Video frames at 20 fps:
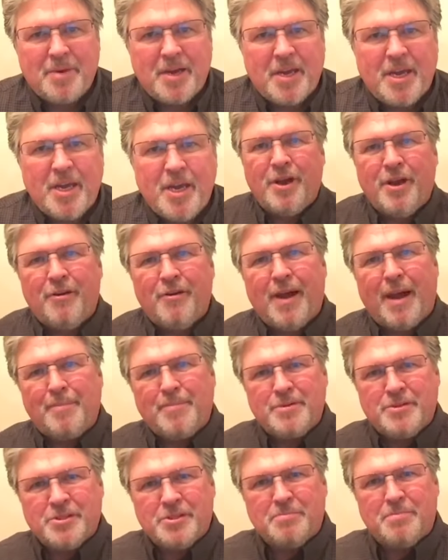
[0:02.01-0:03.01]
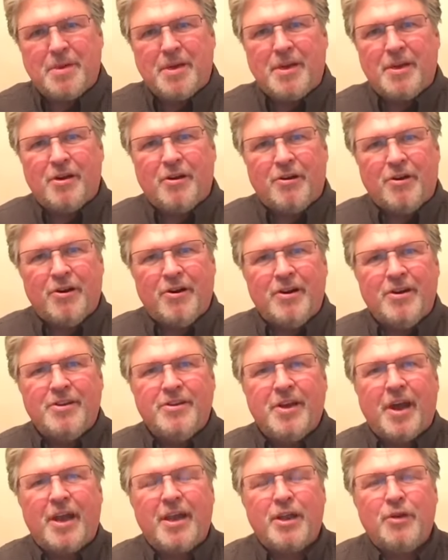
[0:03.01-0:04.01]
Here happens to be our
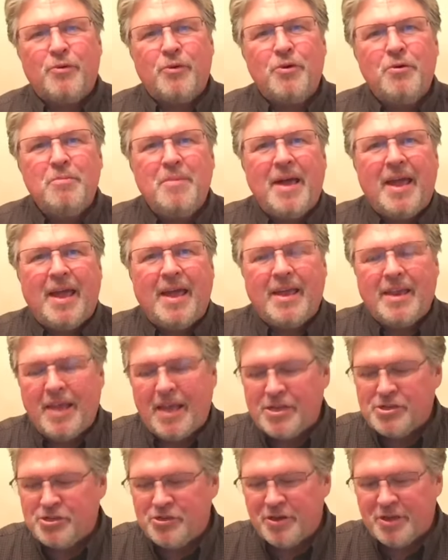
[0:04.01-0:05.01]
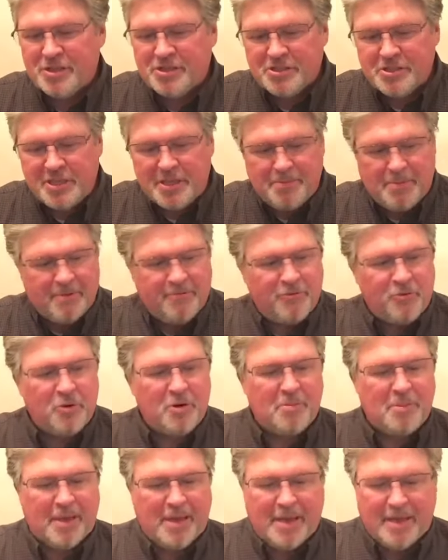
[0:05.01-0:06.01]
dining room, and as you can see
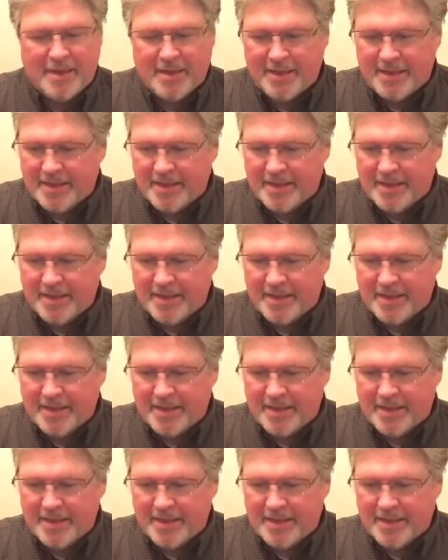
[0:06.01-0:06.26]
before me,